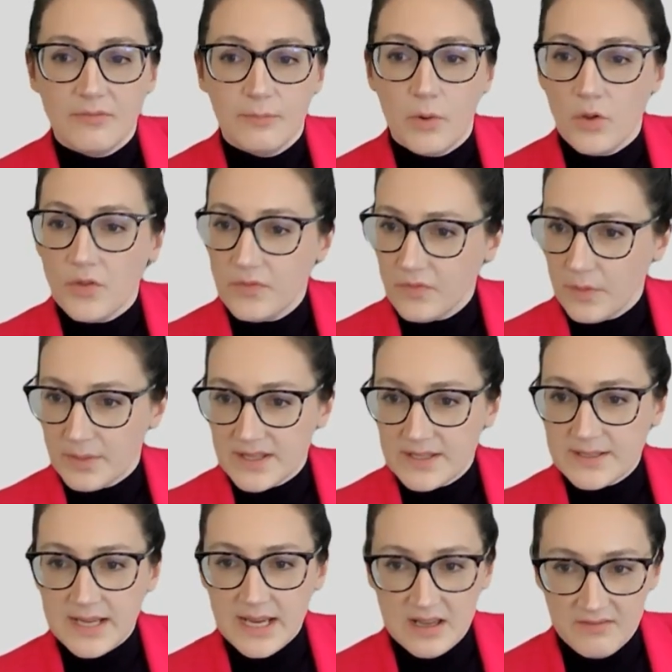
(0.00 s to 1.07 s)
both from a
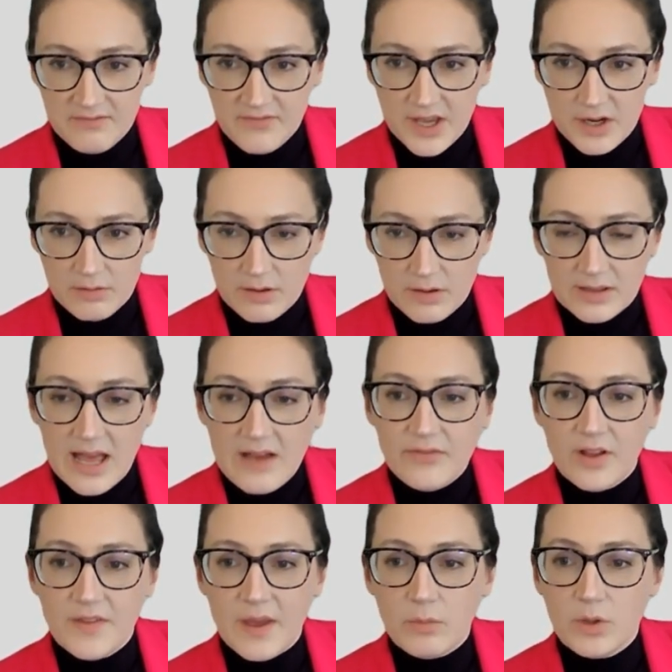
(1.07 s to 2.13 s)
state and federal
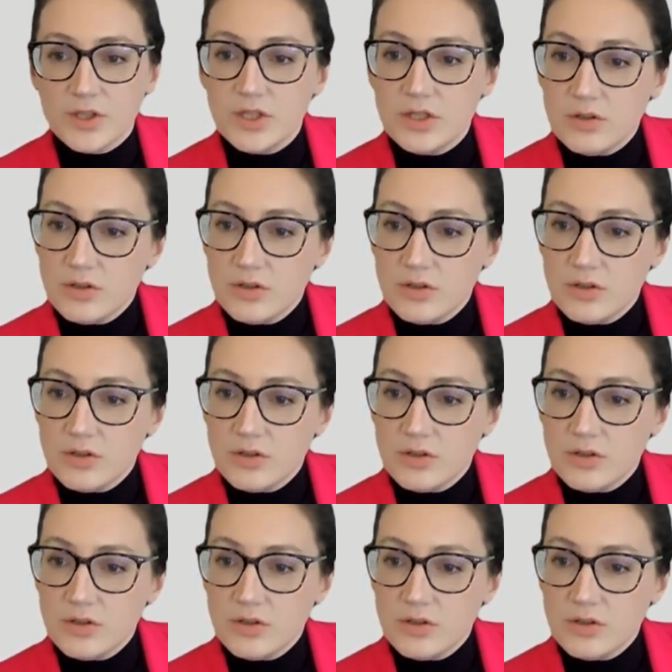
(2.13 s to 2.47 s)
level that will do